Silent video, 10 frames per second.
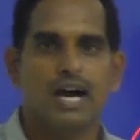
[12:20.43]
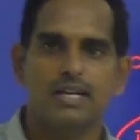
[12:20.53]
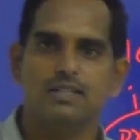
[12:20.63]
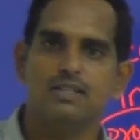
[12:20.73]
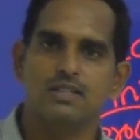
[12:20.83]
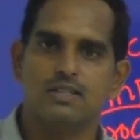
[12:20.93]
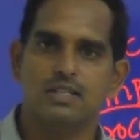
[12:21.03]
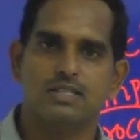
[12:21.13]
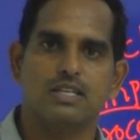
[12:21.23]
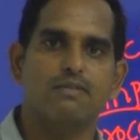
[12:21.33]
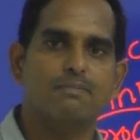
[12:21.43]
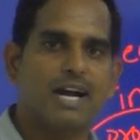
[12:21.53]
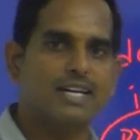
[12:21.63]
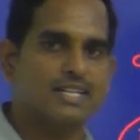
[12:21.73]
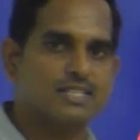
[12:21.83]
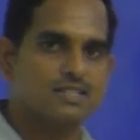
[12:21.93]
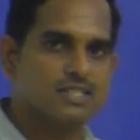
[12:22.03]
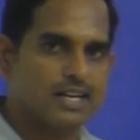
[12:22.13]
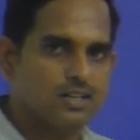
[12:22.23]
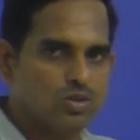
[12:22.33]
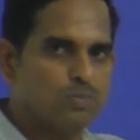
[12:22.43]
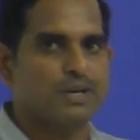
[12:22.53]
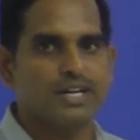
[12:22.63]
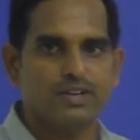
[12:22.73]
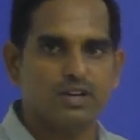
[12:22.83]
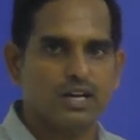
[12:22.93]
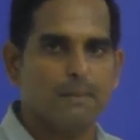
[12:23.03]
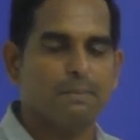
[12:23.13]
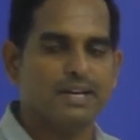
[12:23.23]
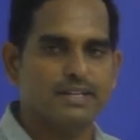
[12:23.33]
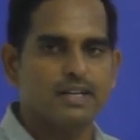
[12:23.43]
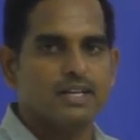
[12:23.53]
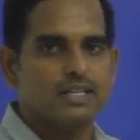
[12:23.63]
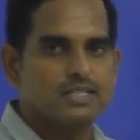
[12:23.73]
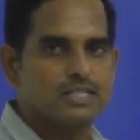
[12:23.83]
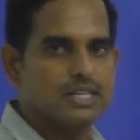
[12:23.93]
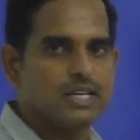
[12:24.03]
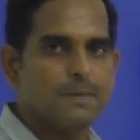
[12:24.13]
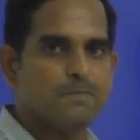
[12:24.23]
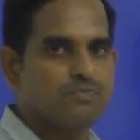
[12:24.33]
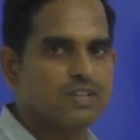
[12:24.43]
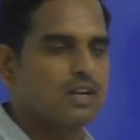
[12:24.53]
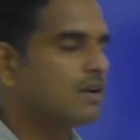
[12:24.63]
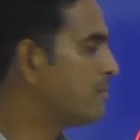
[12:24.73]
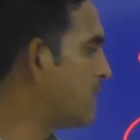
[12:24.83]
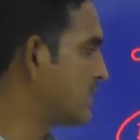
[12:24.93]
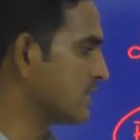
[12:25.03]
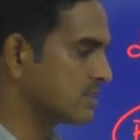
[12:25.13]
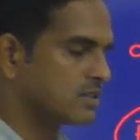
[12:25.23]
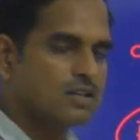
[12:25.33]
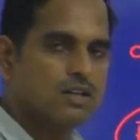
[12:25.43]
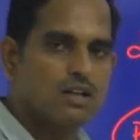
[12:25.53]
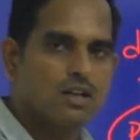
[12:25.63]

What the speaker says: and the C matrix inside to print your complete C matrix.